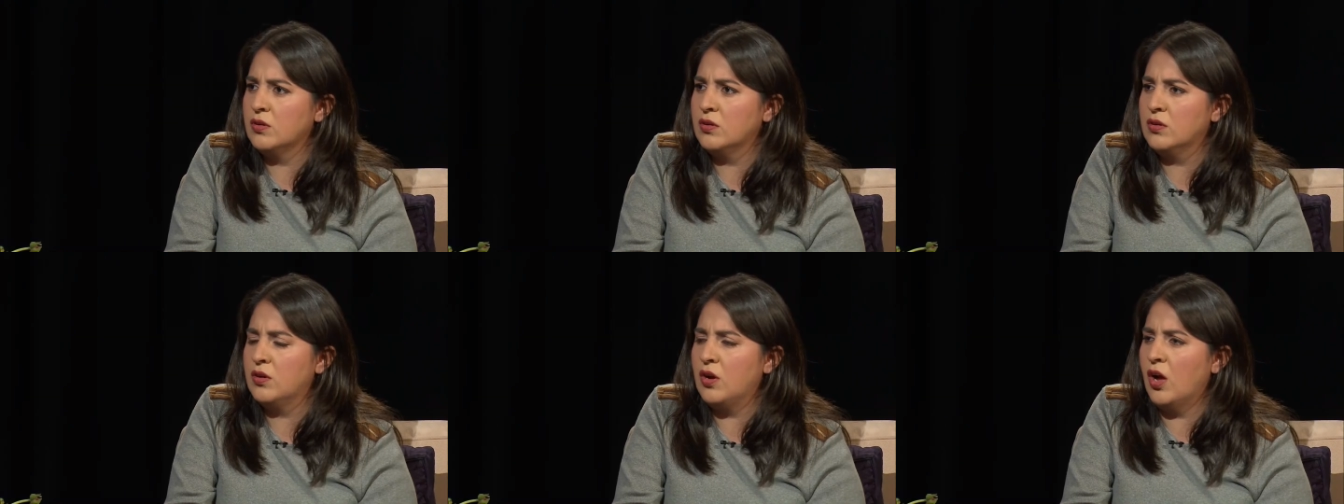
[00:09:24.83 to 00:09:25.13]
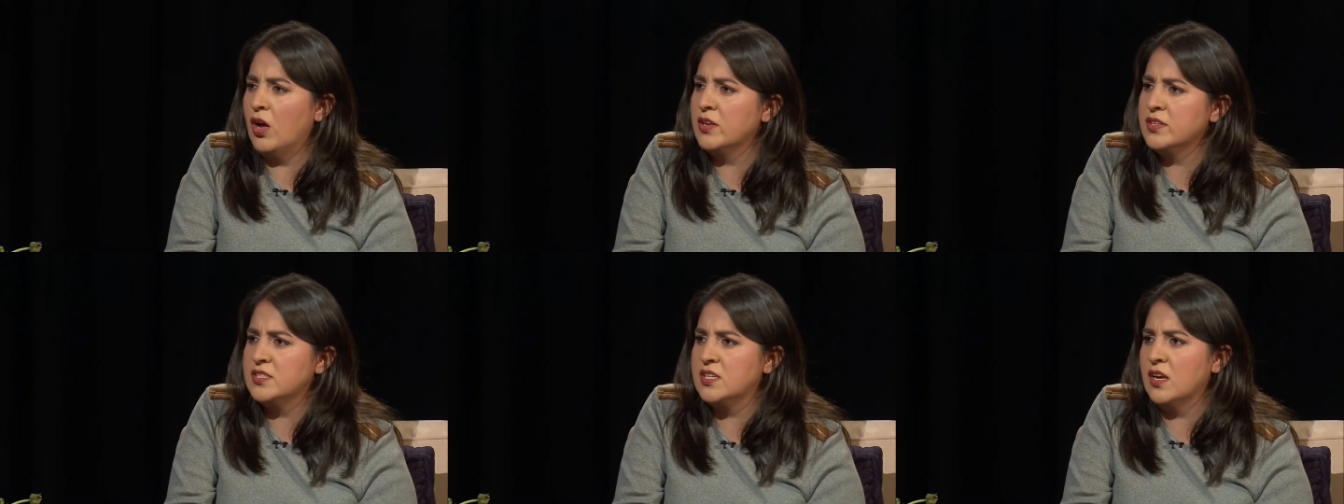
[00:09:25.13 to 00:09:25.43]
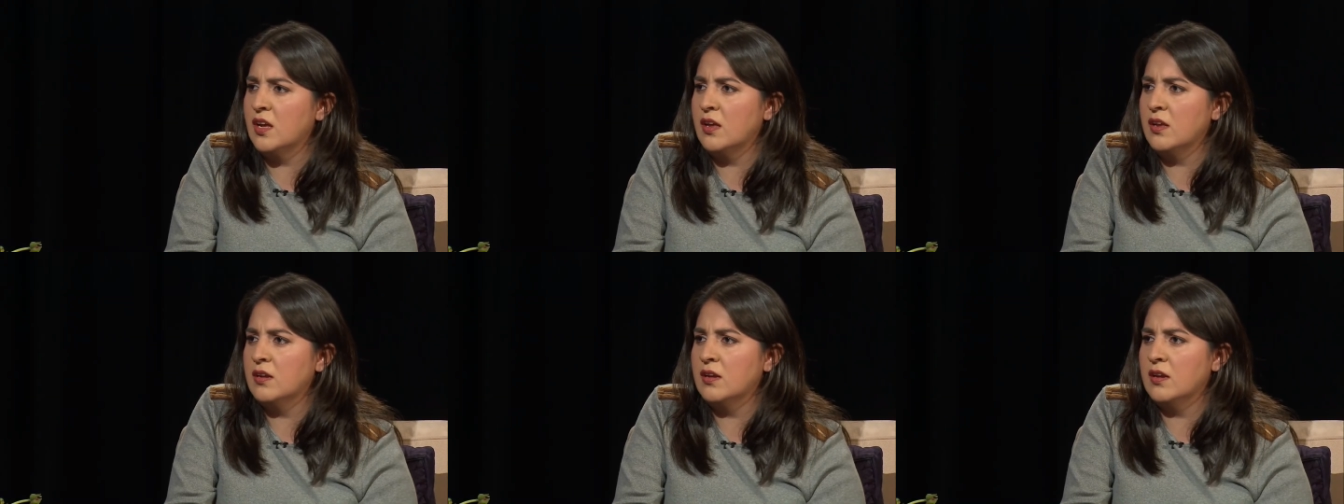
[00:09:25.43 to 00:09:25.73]
mm-hmm.
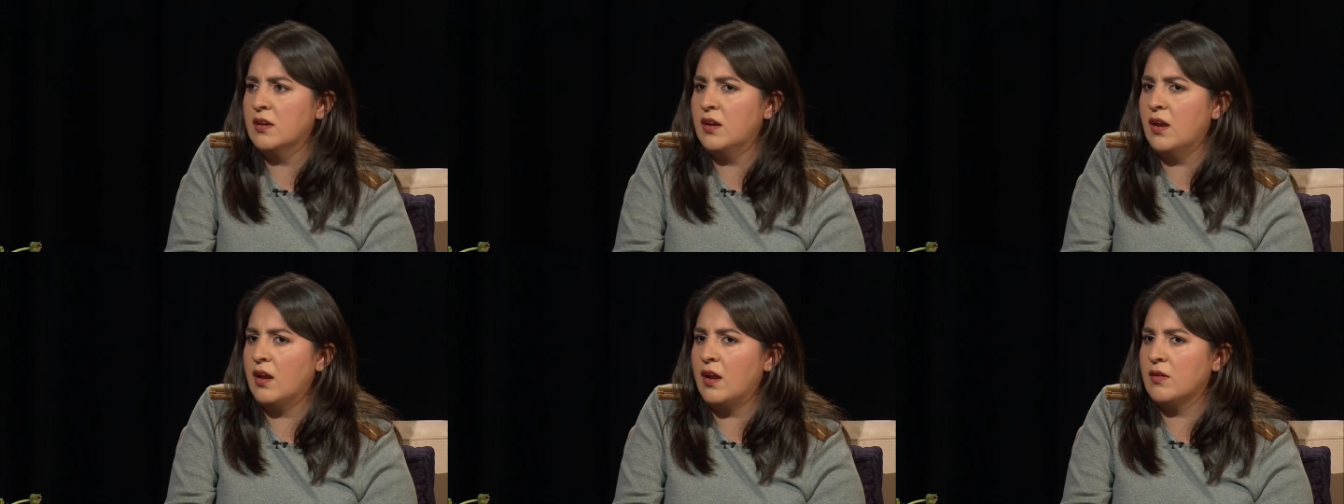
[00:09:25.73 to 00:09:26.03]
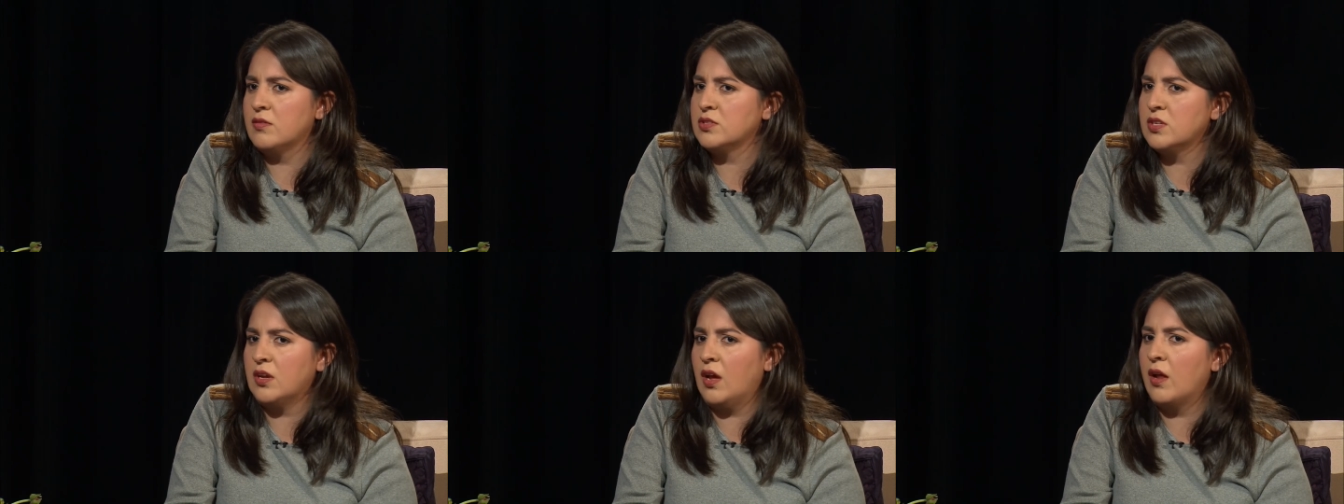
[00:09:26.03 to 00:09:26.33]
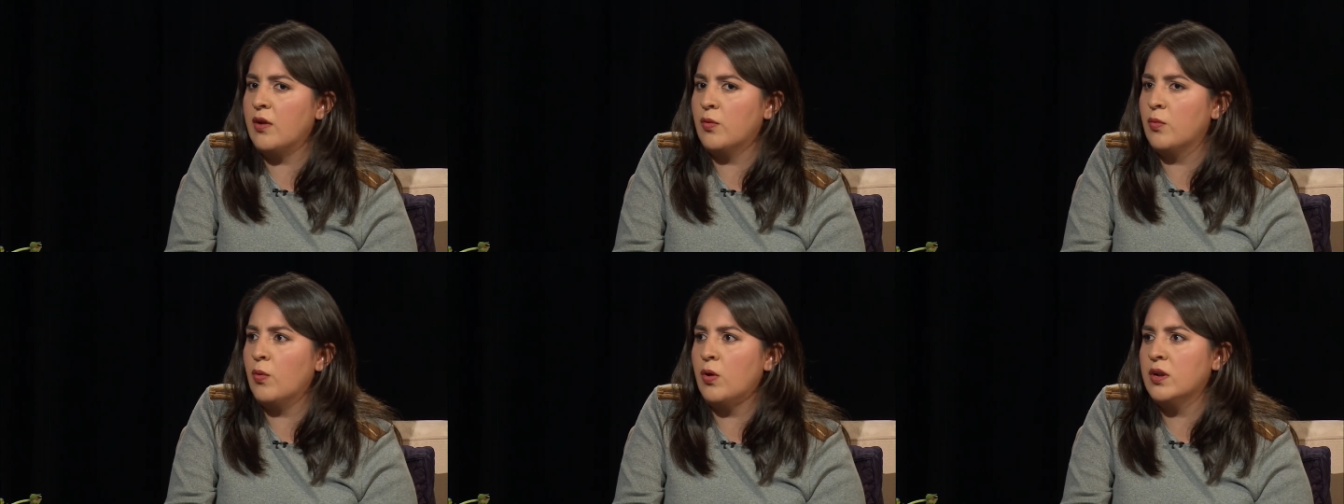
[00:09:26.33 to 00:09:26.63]
content and, and i was like i
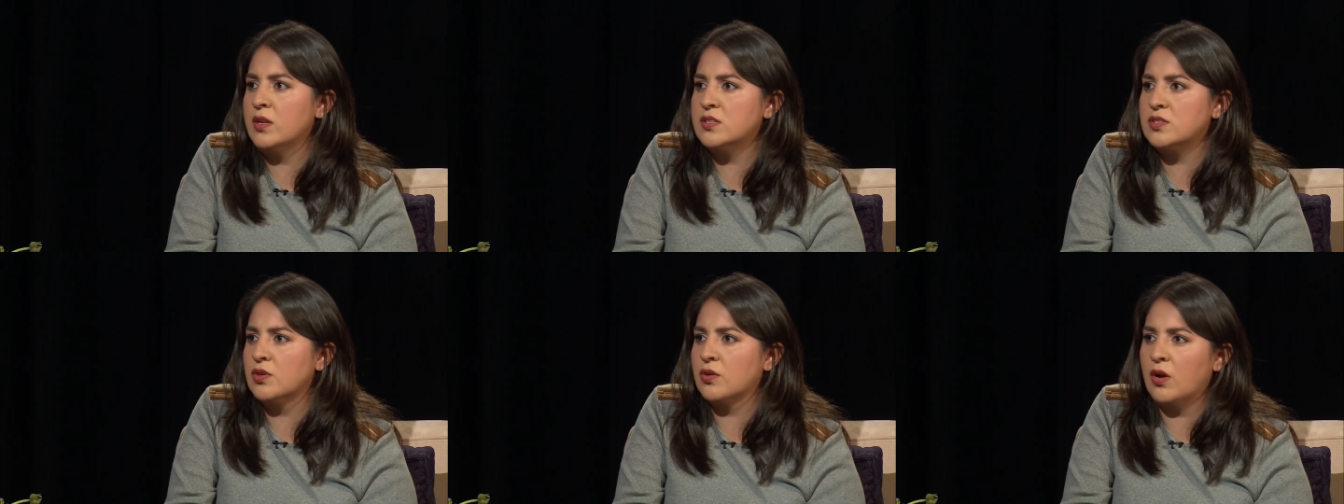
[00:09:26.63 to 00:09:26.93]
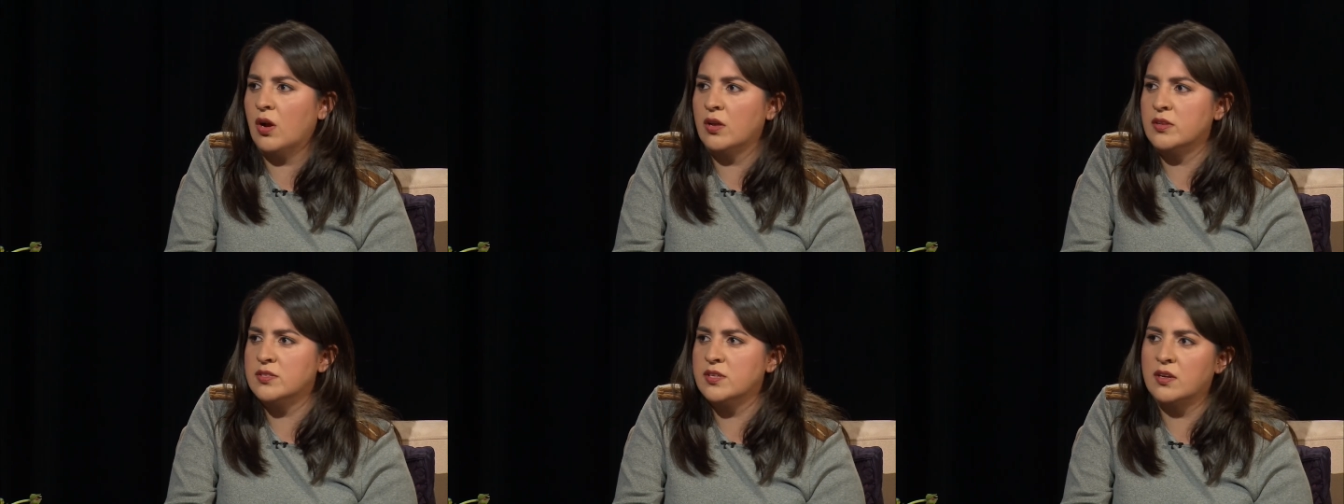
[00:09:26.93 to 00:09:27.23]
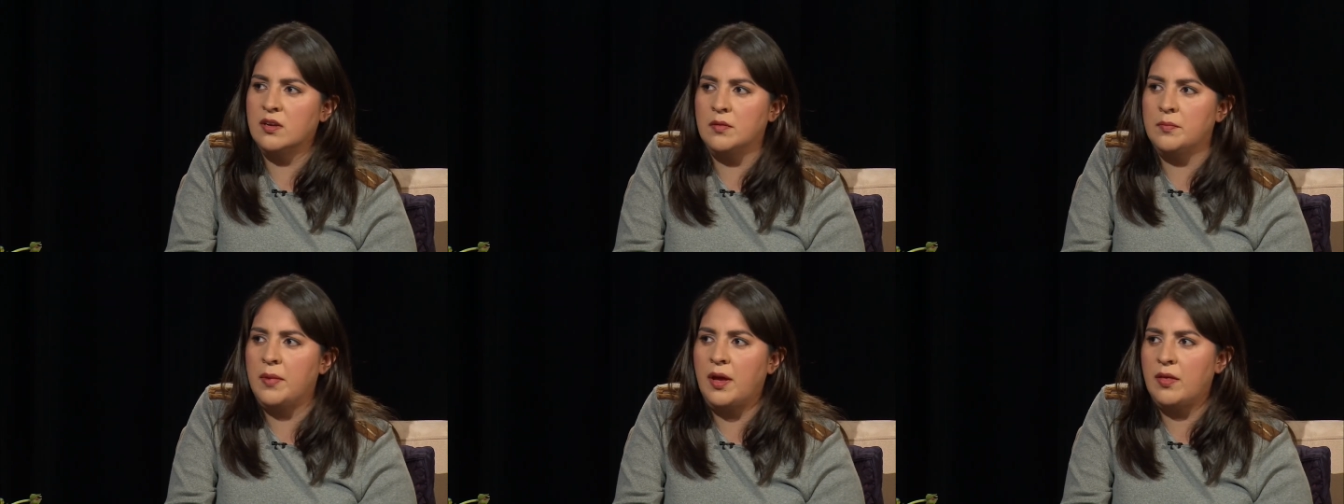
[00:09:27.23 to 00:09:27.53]
don't want easier content
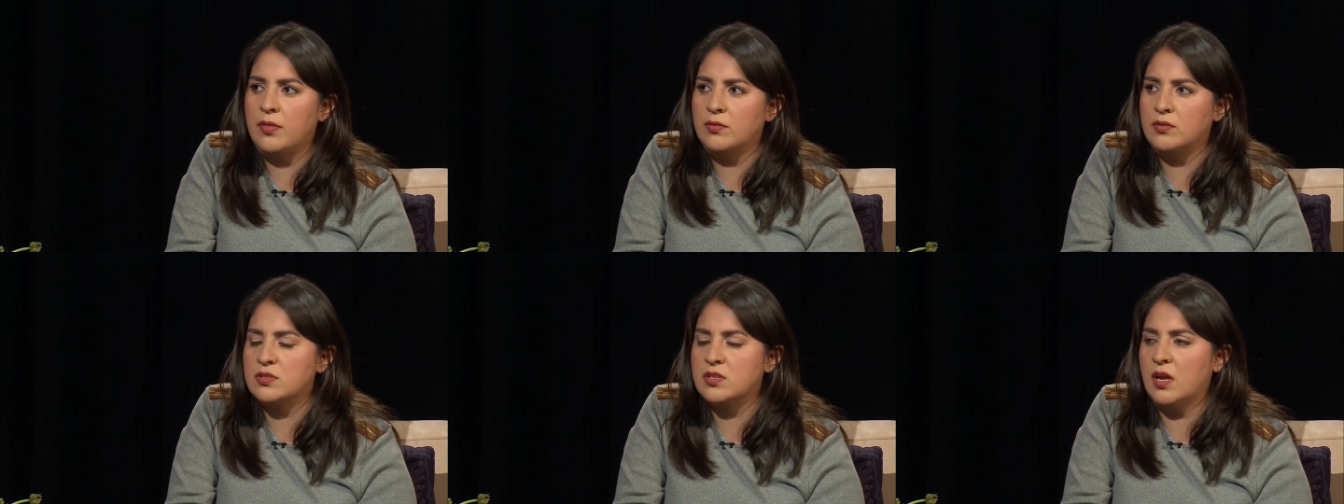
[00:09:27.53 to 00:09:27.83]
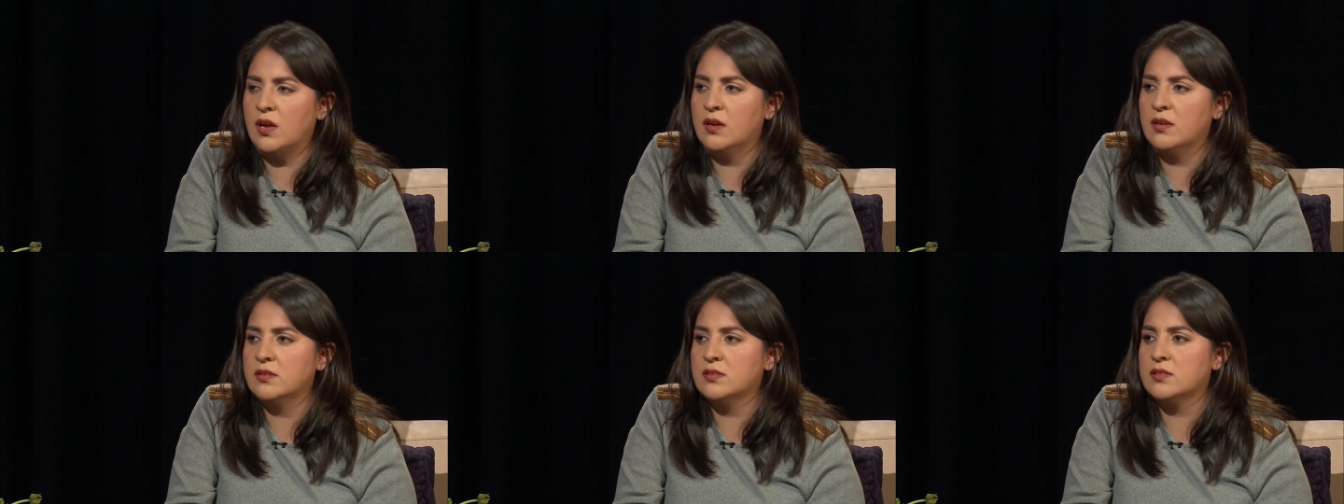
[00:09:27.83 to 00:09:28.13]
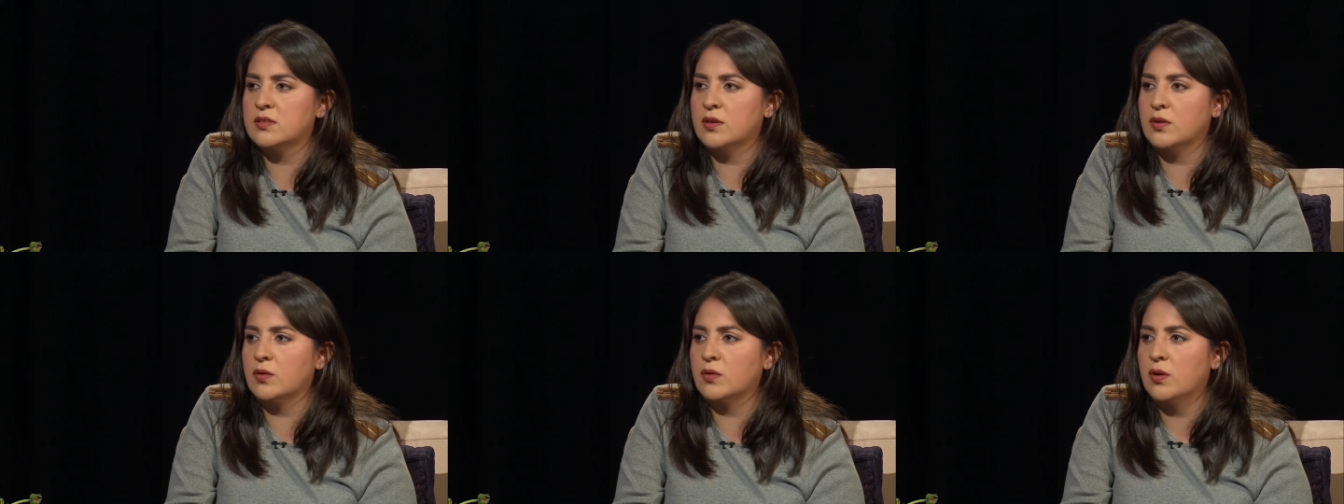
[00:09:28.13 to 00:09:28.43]
in math or science
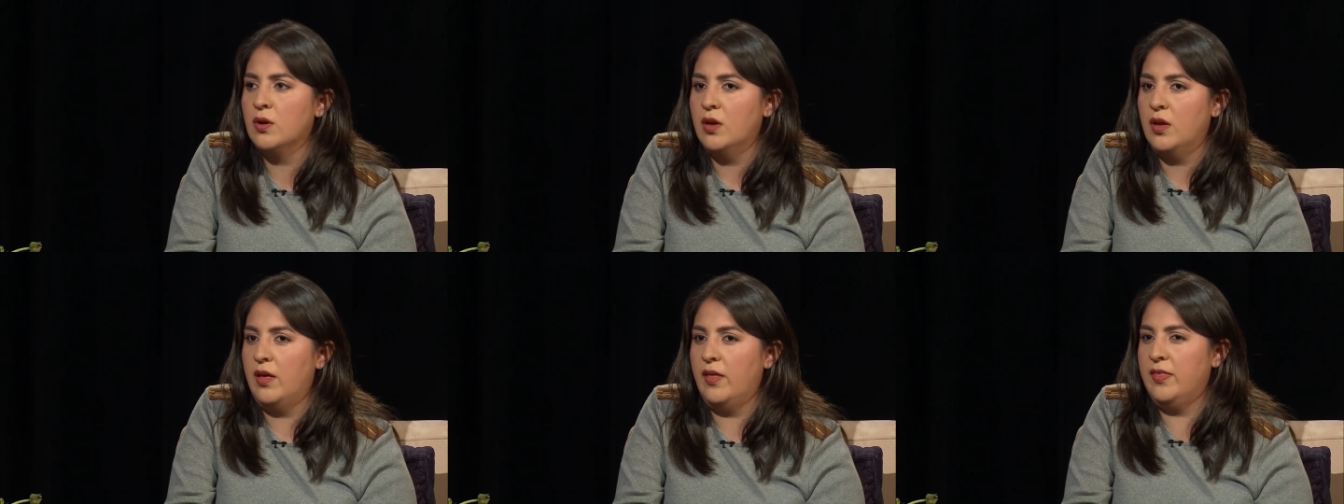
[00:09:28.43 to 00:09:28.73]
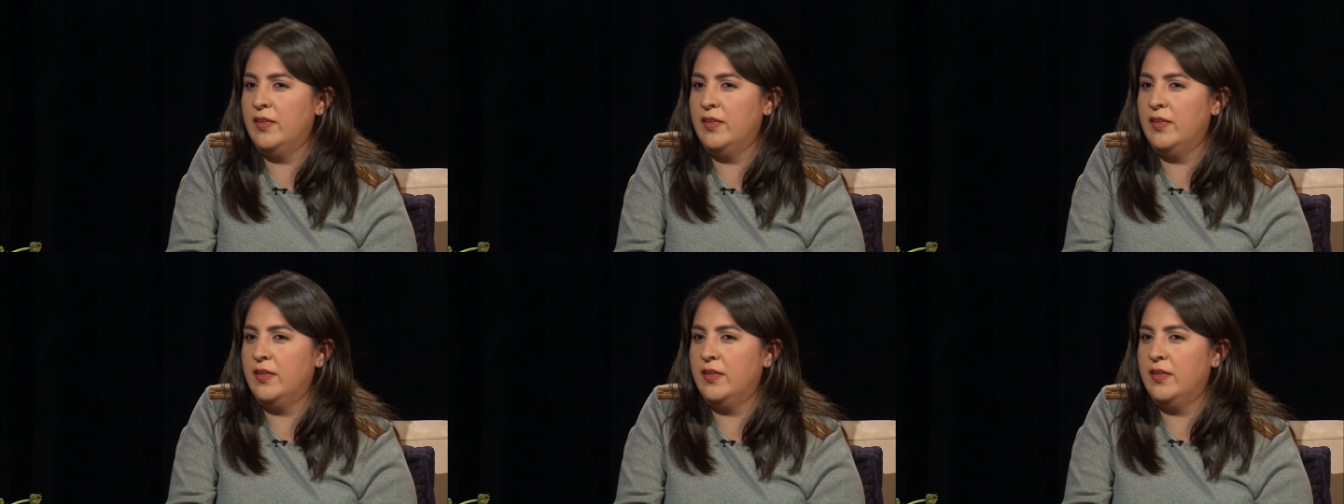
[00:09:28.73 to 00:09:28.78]
so right.